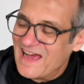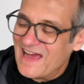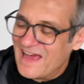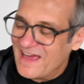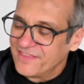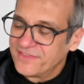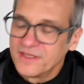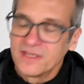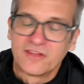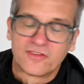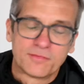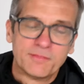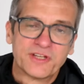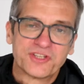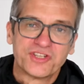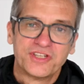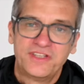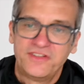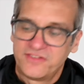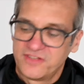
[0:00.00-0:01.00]
I think it's
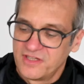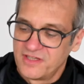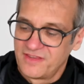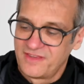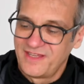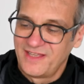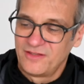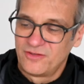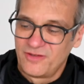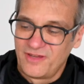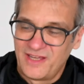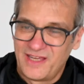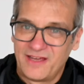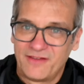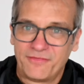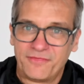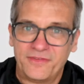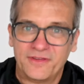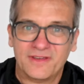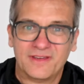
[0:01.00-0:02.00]
much easier than to
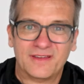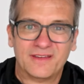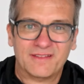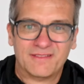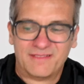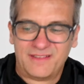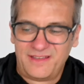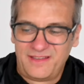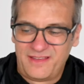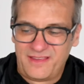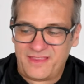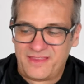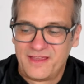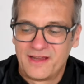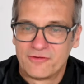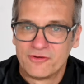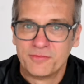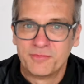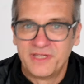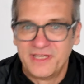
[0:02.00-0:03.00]
have the
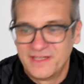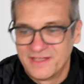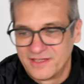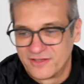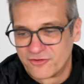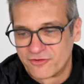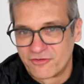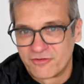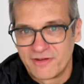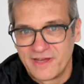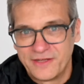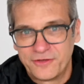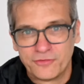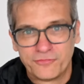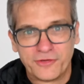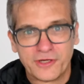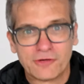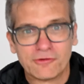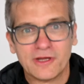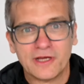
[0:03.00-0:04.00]
theremin and try to
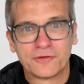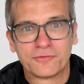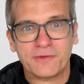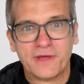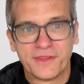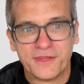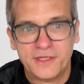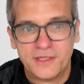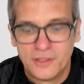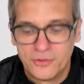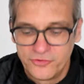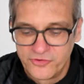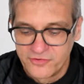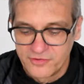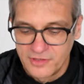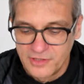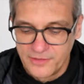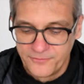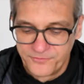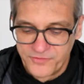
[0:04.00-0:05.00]
figure out where the notes
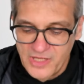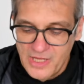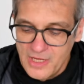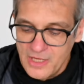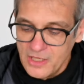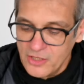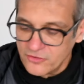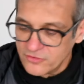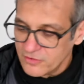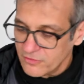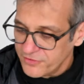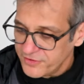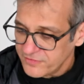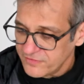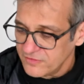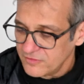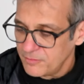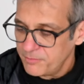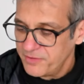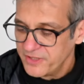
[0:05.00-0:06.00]
are. So this
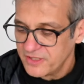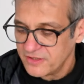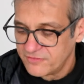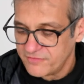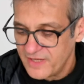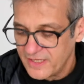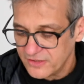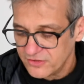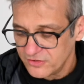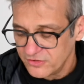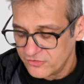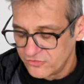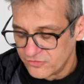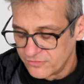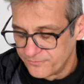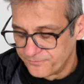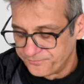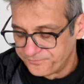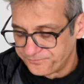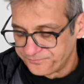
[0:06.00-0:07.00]
is a big advantage.
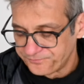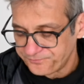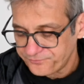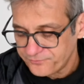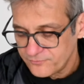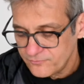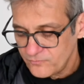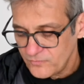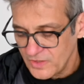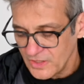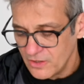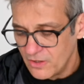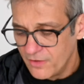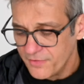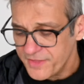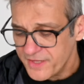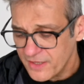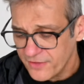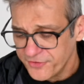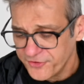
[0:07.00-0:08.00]
On
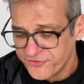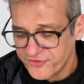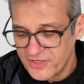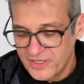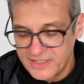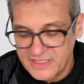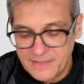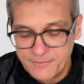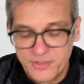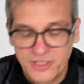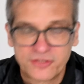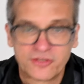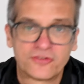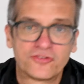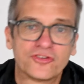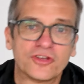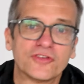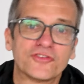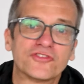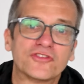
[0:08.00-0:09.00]
the other side, I'm not
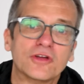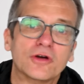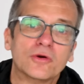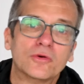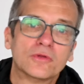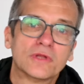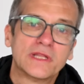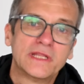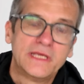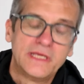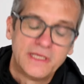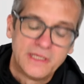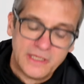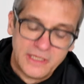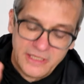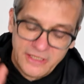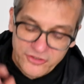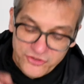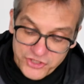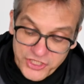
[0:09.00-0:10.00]
just only
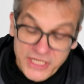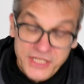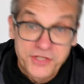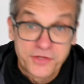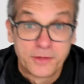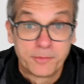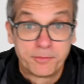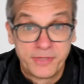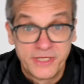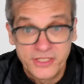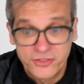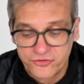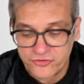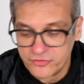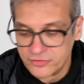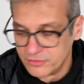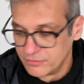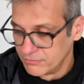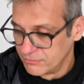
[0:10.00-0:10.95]
change the pitch,